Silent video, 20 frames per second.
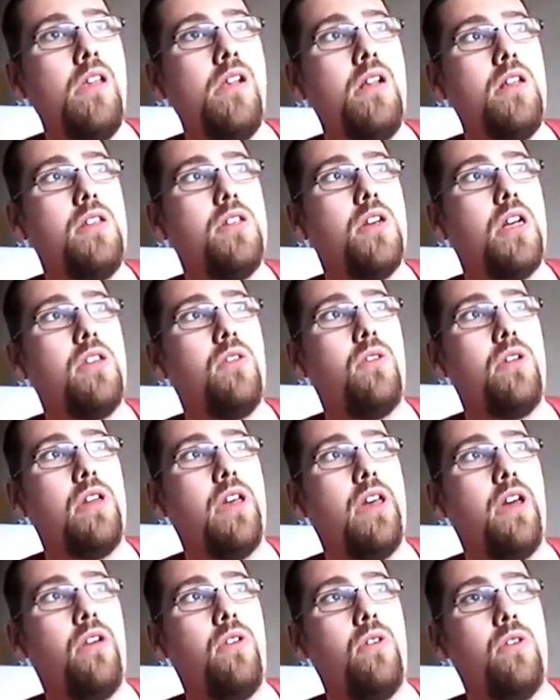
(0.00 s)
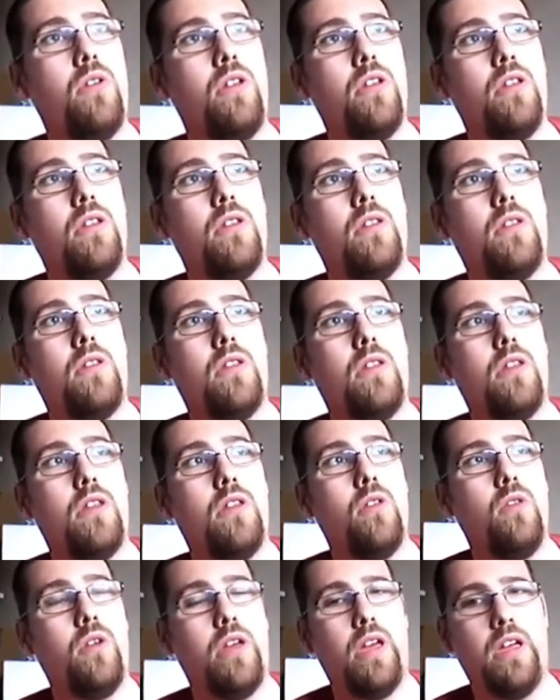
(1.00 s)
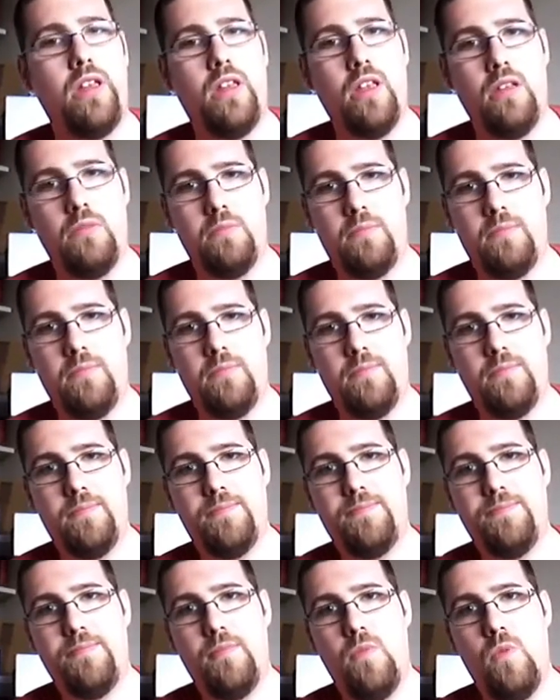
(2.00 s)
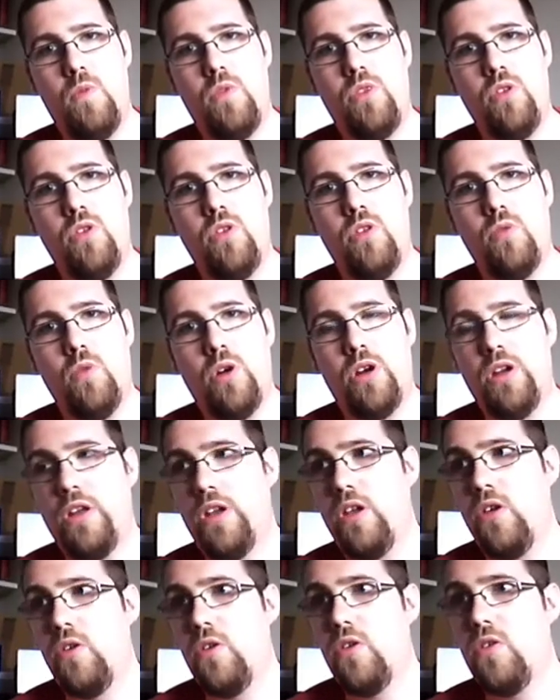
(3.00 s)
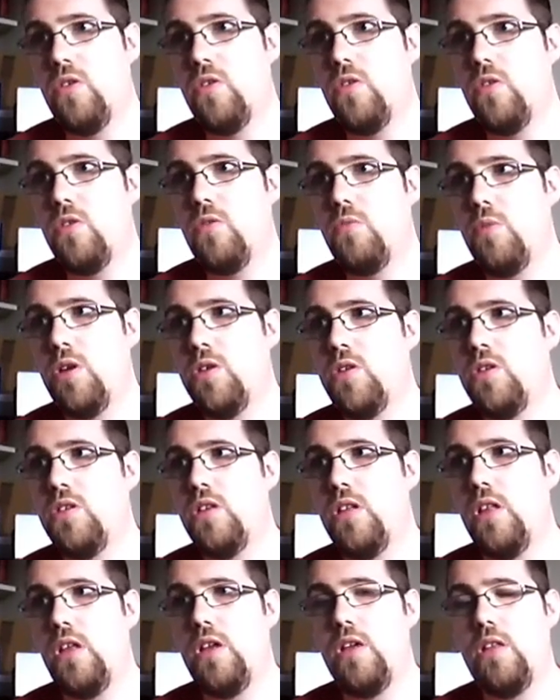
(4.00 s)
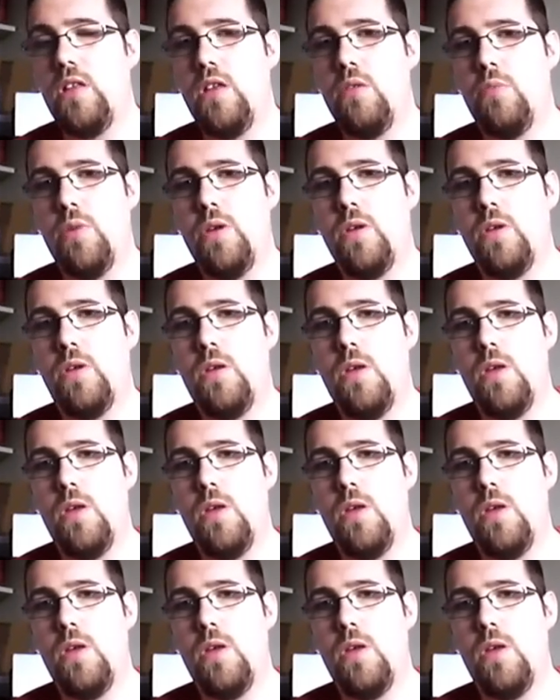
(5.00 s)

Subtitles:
so I don't get out and don't get to do the working out as much as I'd like to, but